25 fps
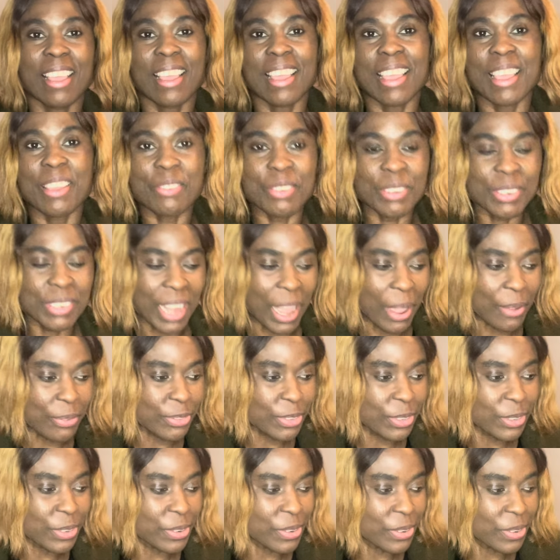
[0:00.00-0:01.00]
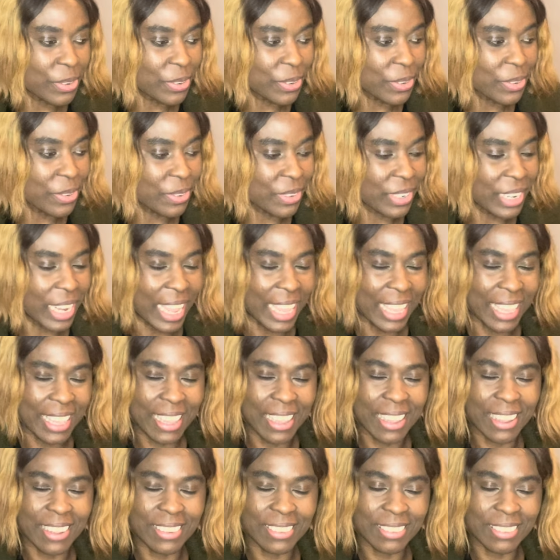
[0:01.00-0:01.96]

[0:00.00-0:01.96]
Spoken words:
Even after, like,